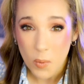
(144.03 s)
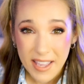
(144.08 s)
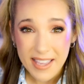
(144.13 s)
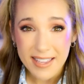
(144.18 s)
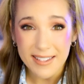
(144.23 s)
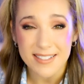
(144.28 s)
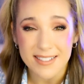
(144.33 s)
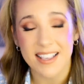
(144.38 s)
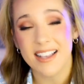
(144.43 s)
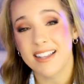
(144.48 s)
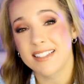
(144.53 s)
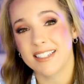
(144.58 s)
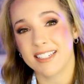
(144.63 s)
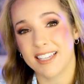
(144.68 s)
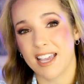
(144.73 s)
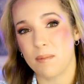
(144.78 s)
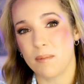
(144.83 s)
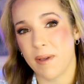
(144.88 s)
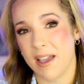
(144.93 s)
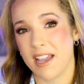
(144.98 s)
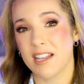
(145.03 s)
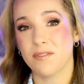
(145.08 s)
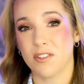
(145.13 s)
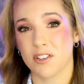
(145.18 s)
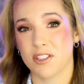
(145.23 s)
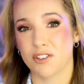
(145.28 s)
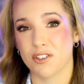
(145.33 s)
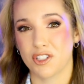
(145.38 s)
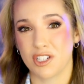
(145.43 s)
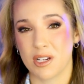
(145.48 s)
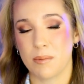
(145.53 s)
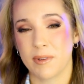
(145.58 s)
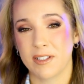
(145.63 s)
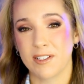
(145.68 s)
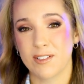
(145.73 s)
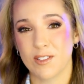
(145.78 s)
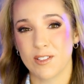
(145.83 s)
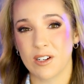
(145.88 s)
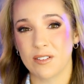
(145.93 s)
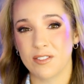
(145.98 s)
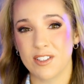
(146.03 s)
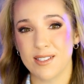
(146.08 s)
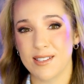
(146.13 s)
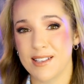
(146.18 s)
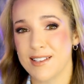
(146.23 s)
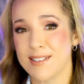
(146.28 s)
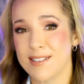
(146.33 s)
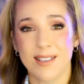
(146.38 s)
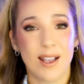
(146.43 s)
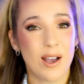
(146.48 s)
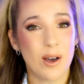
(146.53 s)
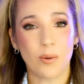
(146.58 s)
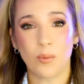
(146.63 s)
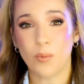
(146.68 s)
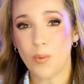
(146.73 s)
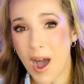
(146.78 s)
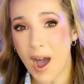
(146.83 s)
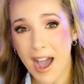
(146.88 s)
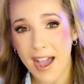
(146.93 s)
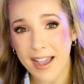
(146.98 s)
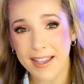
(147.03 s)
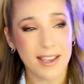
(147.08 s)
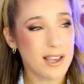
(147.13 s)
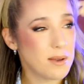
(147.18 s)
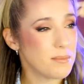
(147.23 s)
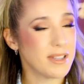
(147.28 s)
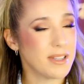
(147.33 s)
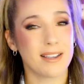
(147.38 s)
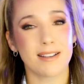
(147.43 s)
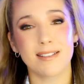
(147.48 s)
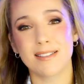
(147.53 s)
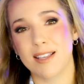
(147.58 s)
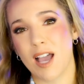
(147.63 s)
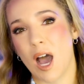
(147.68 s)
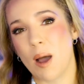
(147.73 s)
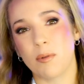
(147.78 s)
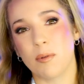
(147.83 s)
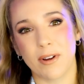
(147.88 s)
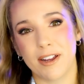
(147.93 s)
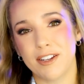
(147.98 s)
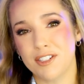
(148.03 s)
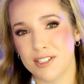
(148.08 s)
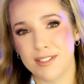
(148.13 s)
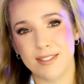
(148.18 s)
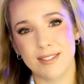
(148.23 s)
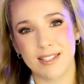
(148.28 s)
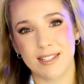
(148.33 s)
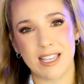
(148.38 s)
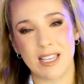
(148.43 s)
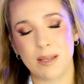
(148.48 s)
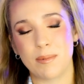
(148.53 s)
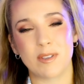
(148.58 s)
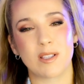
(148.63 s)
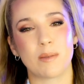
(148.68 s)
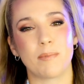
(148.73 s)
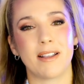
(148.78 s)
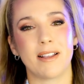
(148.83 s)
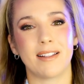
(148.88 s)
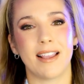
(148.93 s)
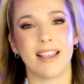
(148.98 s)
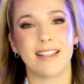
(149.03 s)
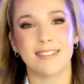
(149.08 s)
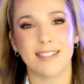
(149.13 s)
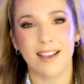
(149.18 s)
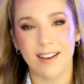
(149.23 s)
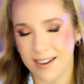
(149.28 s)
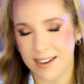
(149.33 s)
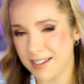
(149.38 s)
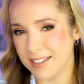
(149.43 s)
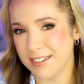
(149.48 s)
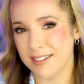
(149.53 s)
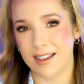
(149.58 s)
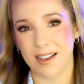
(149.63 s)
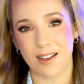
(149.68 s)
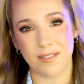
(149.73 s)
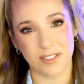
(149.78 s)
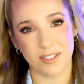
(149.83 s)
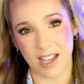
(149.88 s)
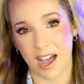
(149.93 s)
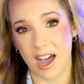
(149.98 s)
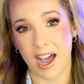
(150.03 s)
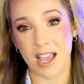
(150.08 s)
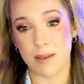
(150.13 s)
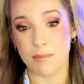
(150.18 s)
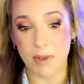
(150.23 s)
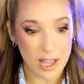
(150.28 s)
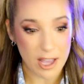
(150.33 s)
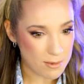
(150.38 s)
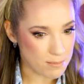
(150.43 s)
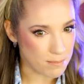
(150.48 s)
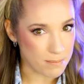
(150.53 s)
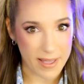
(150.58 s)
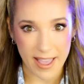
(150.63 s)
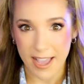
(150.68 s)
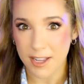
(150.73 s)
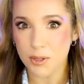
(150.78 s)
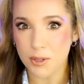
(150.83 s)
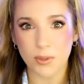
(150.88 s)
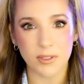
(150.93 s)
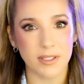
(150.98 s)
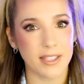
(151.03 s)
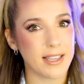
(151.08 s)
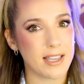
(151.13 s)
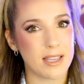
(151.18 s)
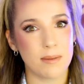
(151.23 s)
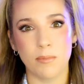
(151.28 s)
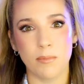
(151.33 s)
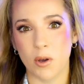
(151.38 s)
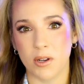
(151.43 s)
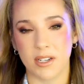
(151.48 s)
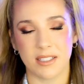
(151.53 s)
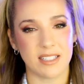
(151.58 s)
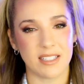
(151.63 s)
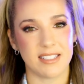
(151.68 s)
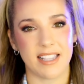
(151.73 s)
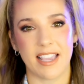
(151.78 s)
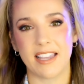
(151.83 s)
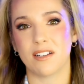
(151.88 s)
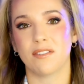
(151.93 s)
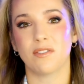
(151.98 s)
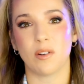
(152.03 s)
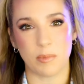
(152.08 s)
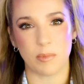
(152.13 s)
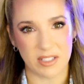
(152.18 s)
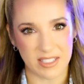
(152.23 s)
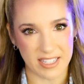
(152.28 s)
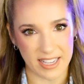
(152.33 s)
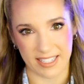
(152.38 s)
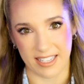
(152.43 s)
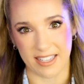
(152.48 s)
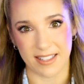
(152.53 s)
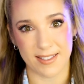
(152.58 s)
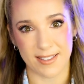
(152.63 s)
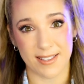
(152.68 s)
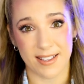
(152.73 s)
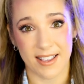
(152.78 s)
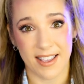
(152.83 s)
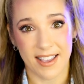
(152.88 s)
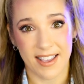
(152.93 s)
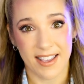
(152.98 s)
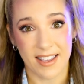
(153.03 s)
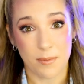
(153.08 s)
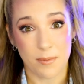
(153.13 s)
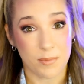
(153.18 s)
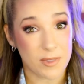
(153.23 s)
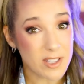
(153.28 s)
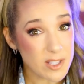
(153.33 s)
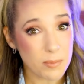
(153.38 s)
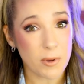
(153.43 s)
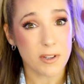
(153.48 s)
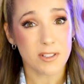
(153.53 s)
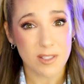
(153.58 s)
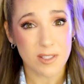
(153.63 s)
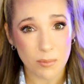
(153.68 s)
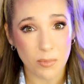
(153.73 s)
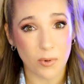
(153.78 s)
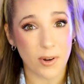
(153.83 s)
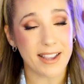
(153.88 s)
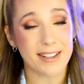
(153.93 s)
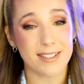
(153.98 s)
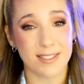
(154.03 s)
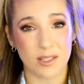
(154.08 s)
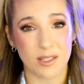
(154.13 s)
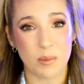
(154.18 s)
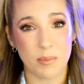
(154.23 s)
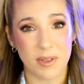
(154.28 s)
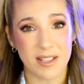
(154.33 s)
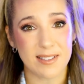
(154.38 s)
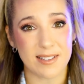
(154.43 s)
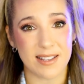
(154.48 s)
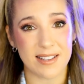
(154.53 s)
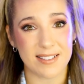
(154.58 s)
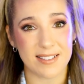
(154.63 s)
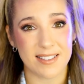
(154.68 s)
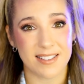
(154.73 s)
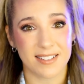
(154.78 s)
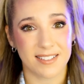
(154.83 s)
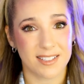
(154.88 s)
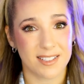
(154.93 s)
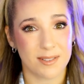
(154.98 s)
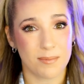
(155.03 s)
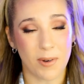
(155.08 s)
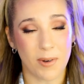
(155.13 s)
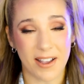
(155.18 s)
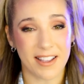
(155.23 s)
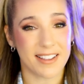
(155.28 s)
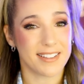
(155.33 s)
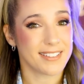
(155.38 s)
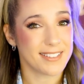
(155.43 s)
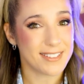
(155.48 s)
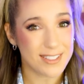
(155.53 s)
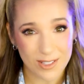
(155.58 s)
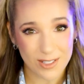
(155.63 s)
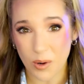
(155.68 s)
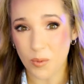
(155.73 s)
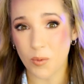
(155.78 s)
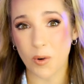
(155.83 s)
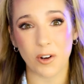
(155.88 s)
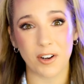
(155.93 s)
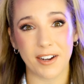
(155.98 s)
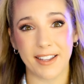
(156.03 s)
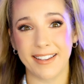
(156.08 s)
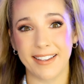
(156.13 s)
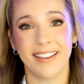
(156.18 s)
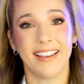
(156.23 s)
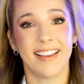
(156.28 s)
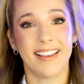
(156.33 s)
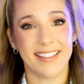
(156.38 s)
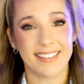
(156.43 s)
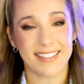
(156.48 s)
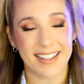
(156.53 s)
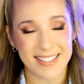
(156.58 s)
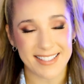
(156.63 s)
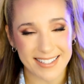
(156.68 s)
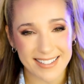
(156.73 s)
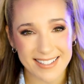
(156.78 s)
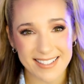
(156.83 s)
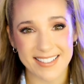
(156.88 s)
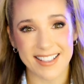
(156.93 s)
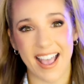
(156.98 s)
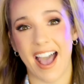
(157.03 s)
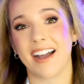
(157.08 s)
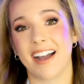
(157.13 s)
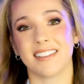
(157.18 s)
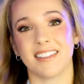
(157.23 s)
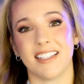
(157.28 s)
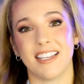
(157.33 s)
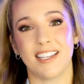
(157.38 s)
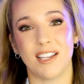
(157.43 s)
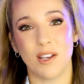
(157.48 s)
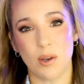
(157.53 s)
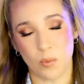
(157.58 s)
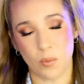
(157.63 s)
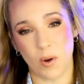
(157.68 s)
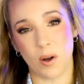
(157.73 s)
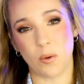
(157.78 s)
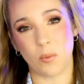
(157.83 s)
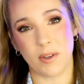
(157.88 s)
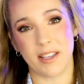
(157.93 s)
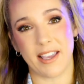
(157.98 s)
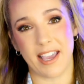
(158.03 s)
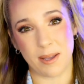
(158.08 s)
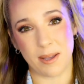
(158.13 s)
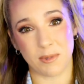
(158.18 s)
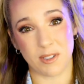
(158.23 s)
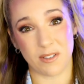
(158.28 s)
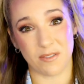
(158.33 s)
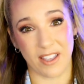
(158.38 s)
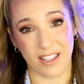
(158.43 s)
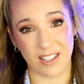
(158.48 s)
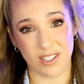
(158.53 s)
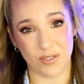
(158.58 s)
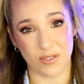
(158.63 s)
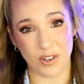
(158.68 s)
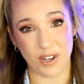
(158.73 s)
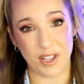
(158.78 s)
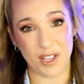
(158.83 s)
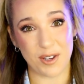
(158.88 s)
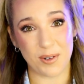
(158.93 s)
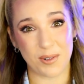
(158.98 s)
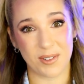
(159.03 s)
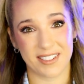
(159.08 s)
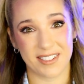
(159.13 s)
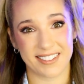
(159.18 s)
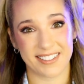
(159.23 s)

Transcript: weeks, to get paid for their shipping services. Why? Because the operations team spent a ton of time manually inputting the data from the tickets. This puts the brakes on the business. But don't worry, that's exactly what we aim to fix for you.